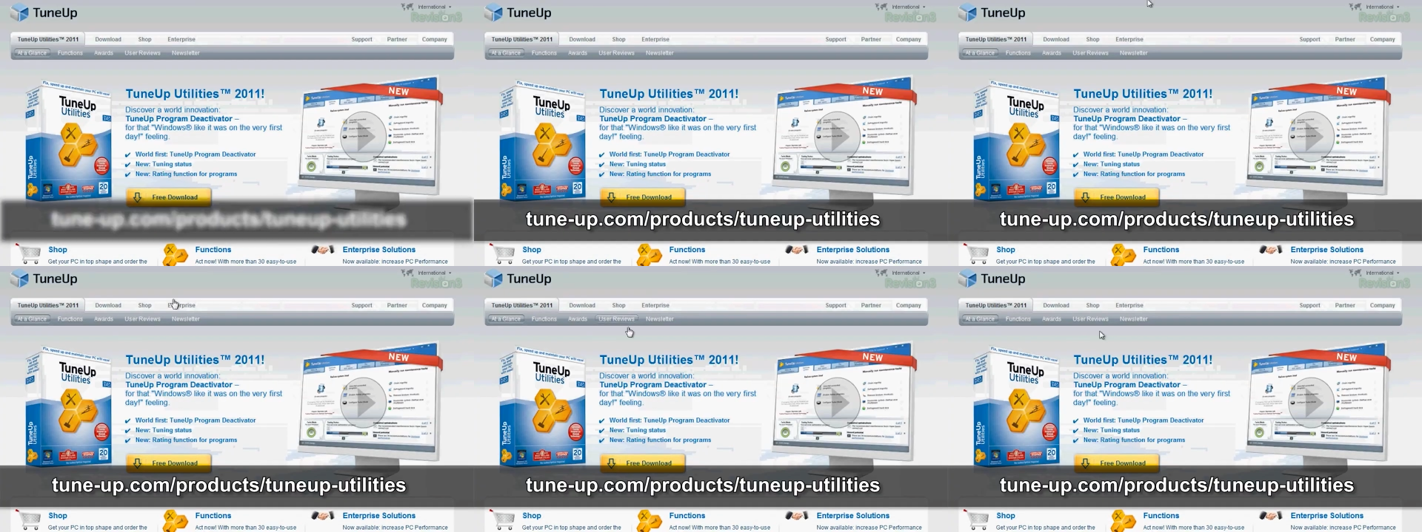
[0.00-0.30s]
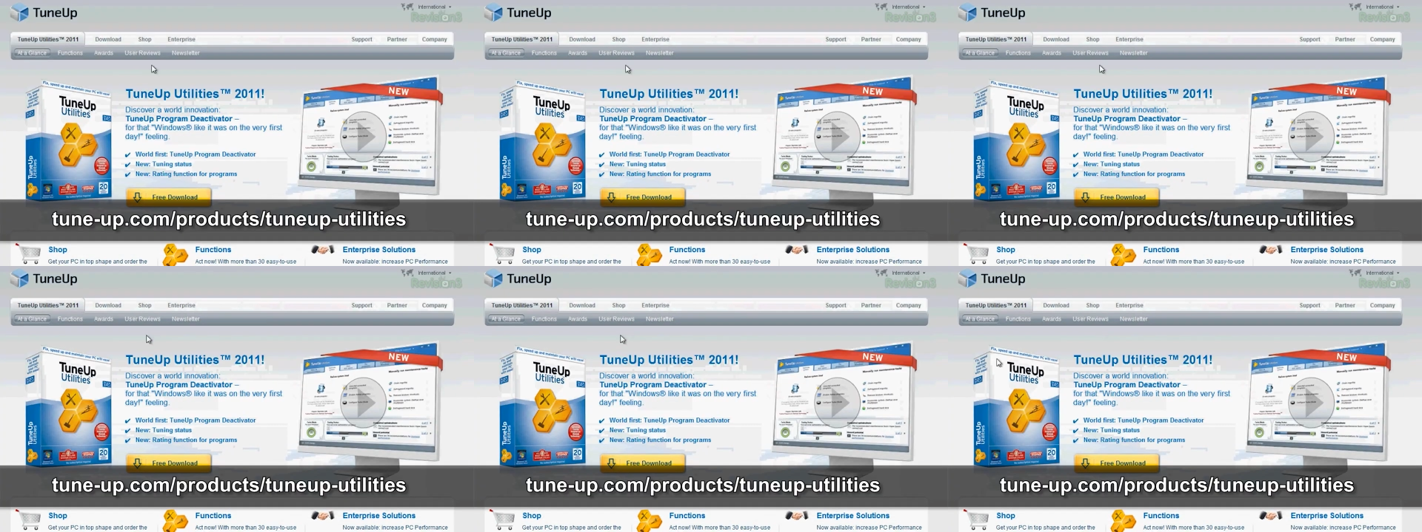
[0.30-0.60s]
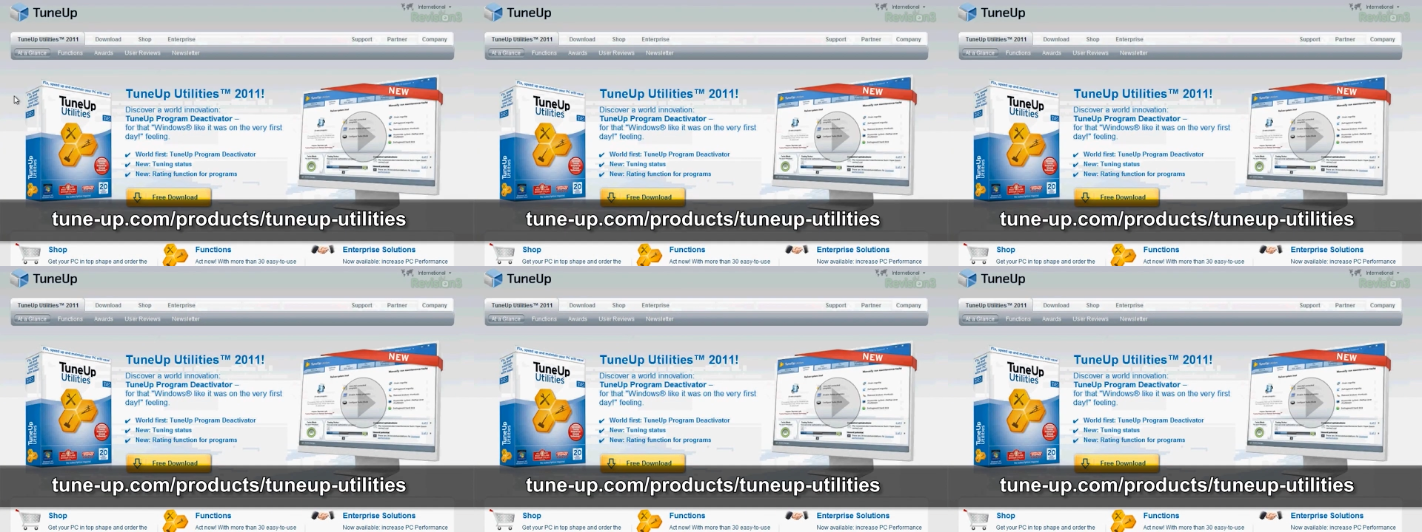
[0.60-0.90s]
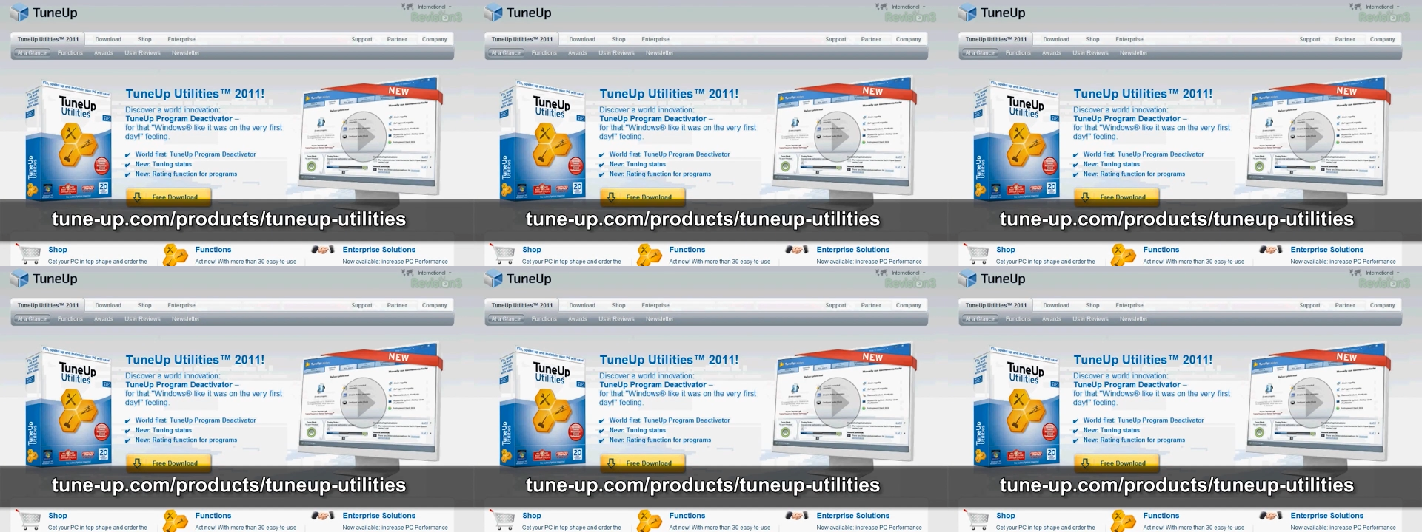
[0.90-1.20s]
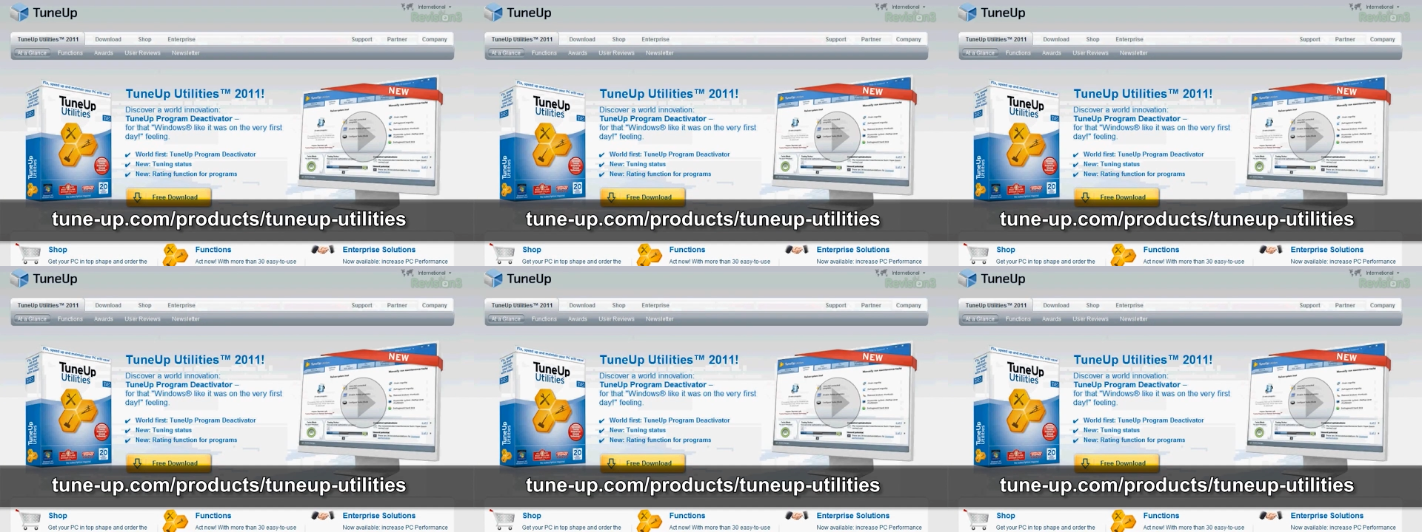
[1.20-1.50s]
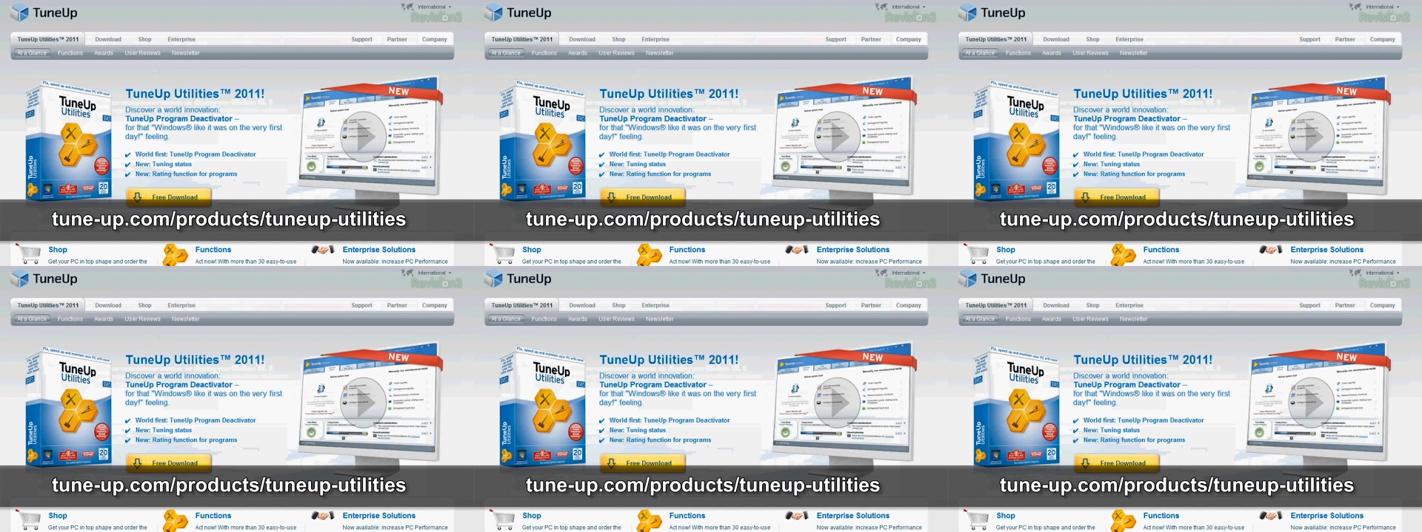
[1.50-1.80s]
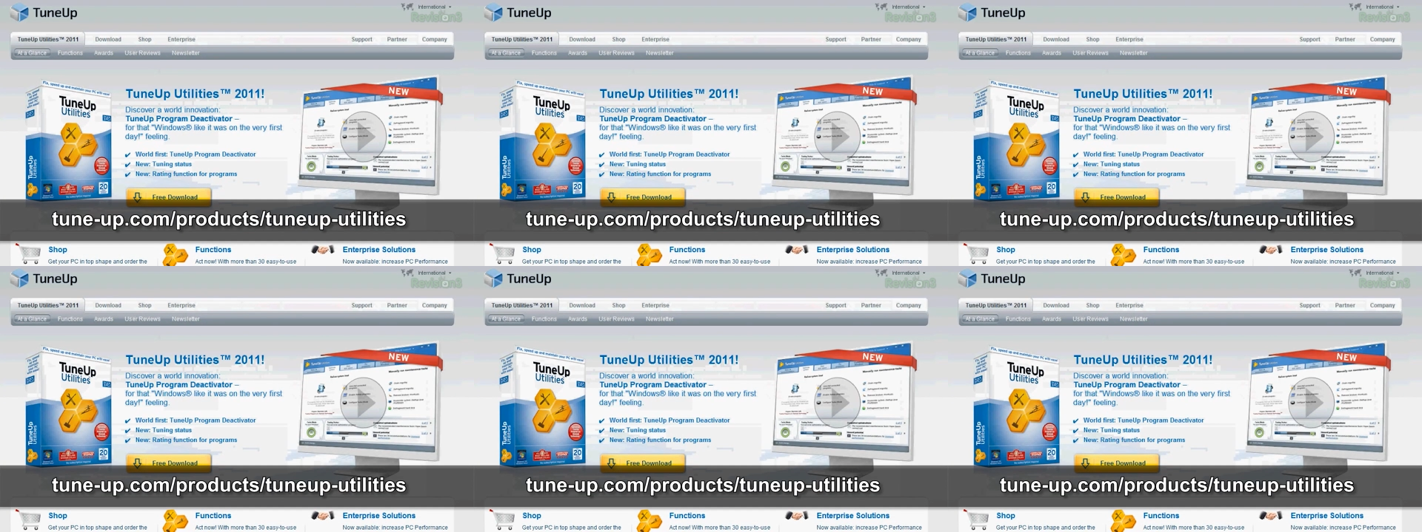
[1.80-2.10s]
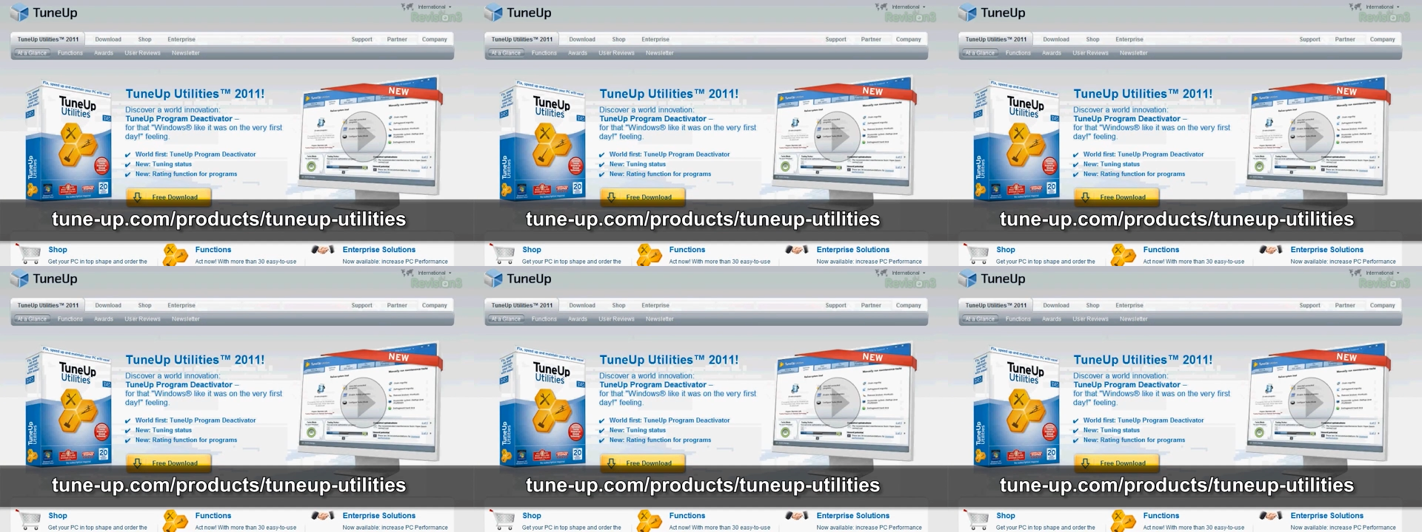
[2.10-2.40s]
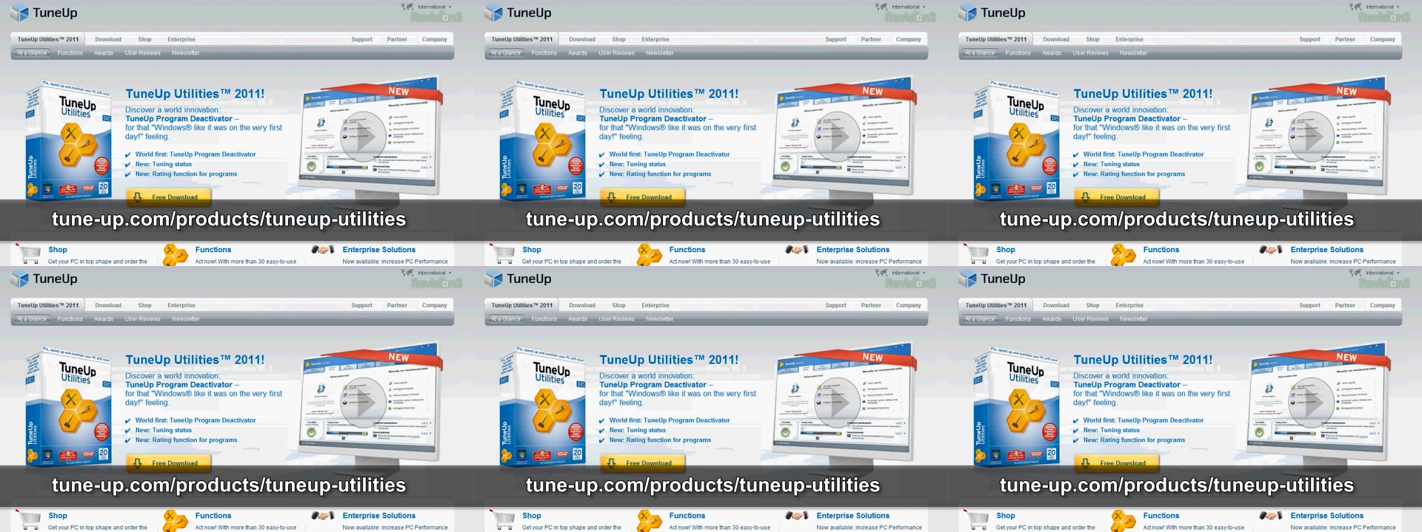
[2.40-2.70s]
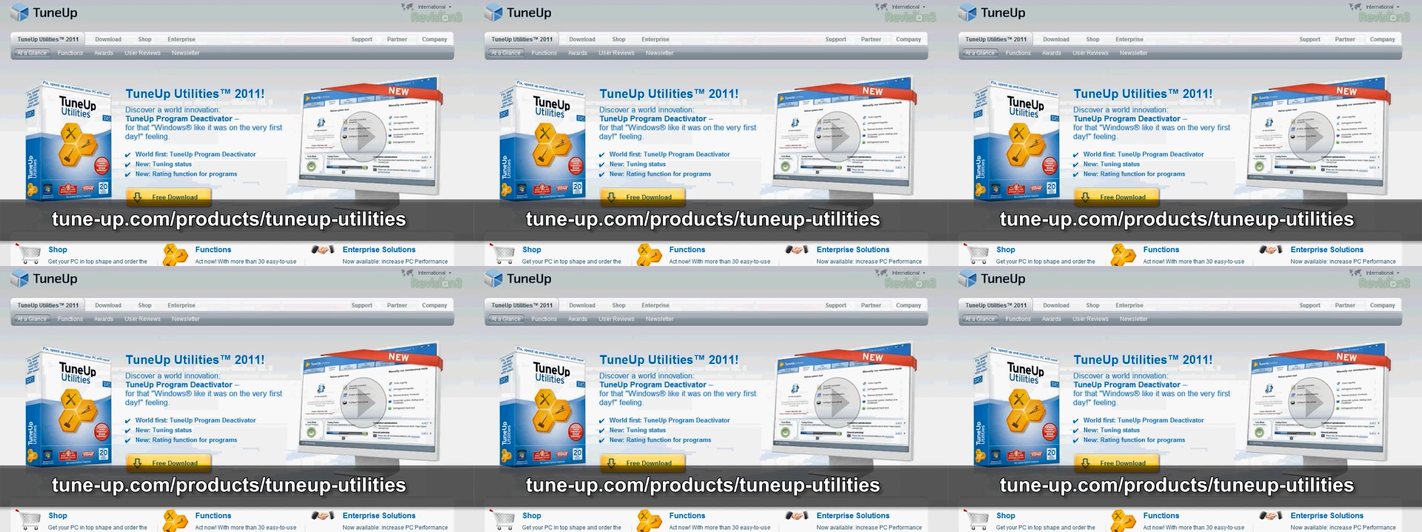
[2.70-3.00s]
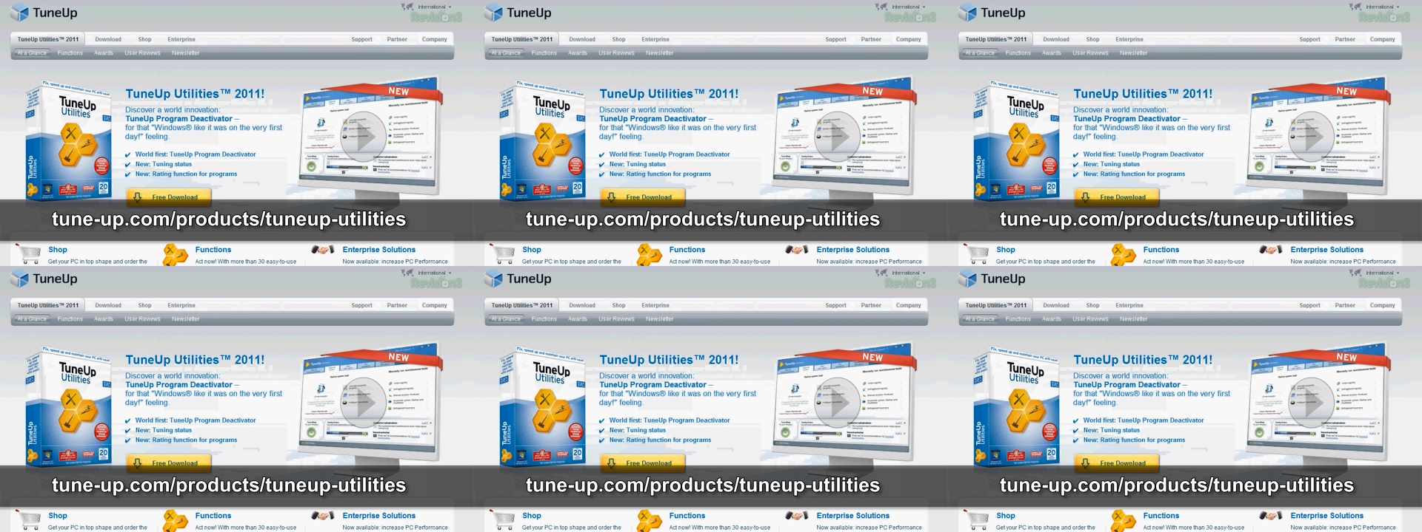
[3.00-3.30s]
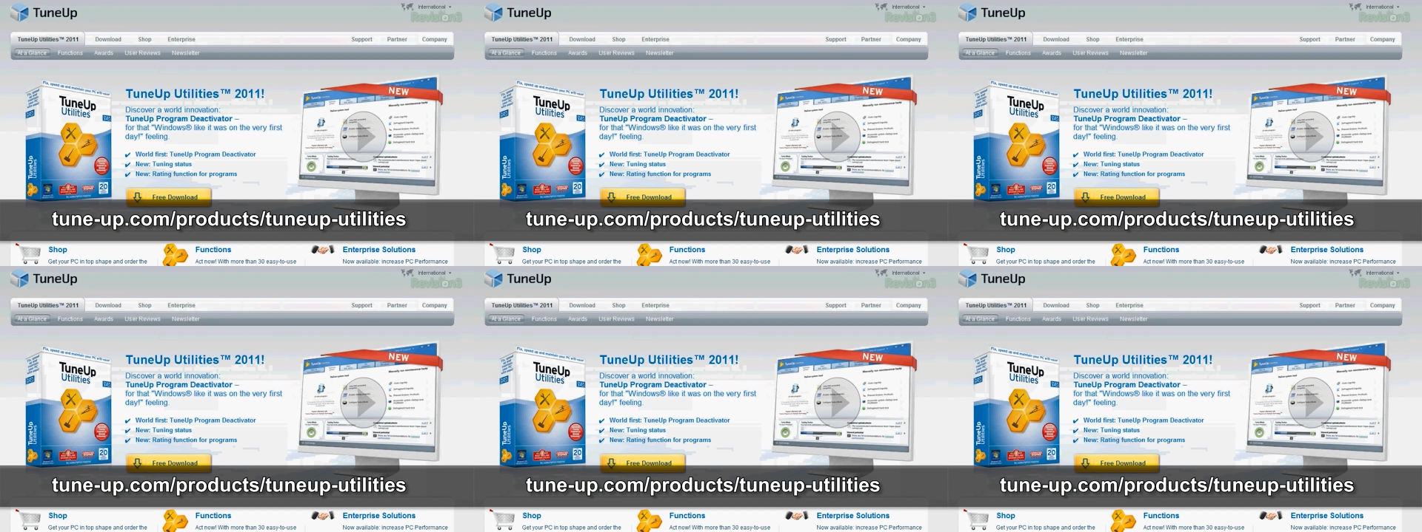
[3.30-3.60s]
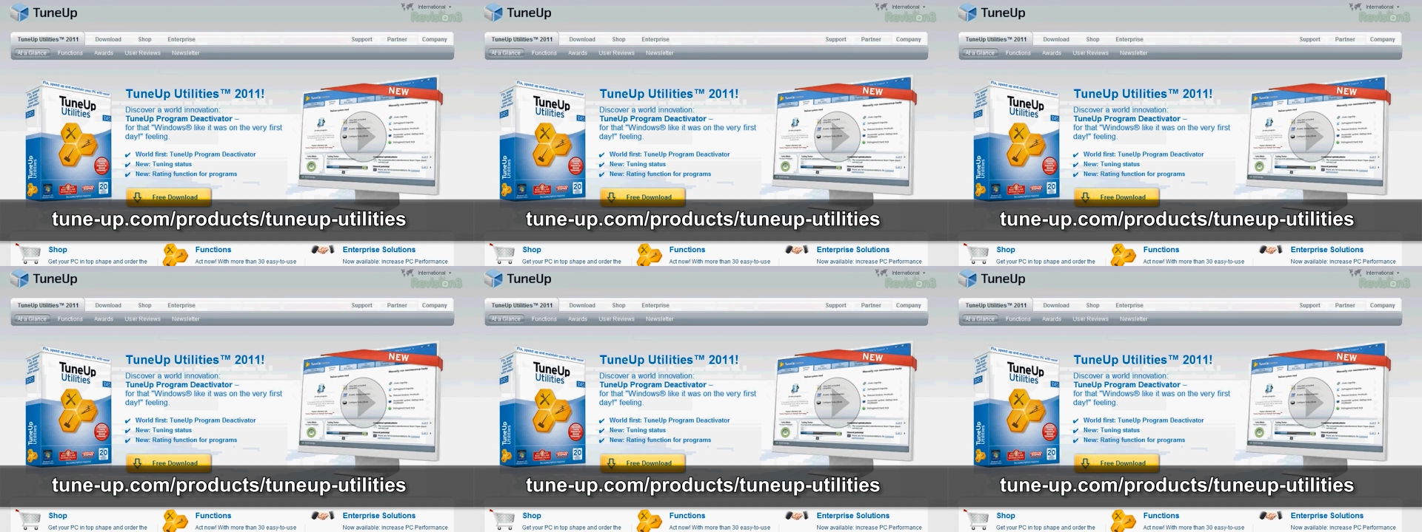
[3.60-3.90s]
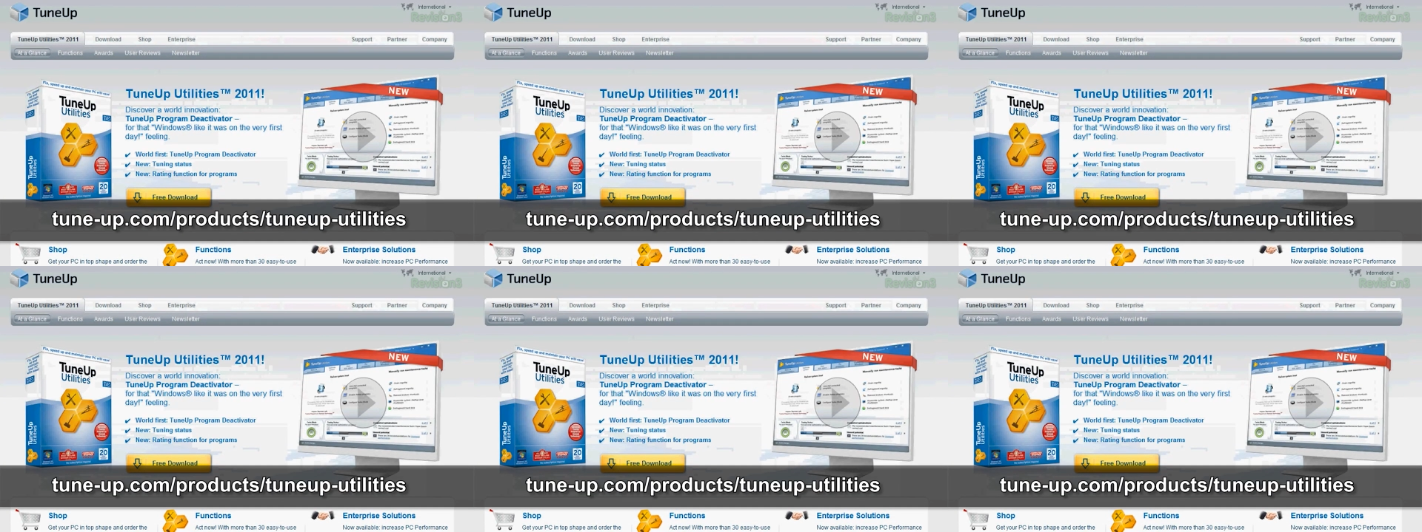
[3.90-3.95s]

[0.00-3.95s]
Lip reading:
No face is visible, so there are no lips to read.